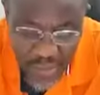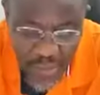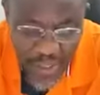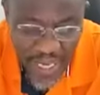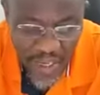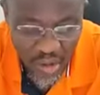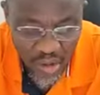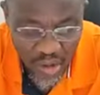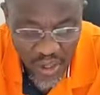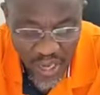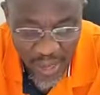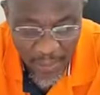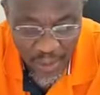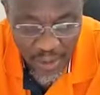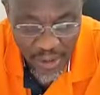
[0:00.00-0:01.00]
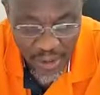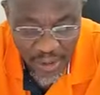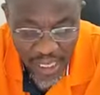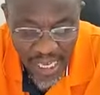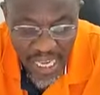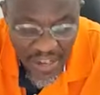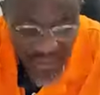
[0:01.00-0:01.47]
we cannot talk about it.
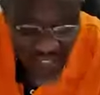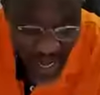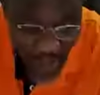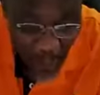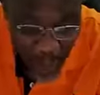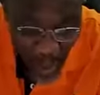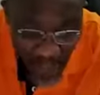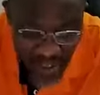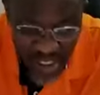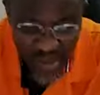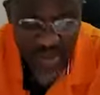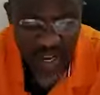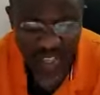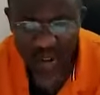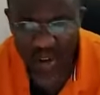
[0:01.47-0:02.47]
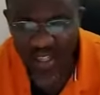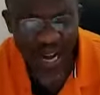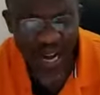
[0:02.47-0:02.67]
Even poverty, we are talking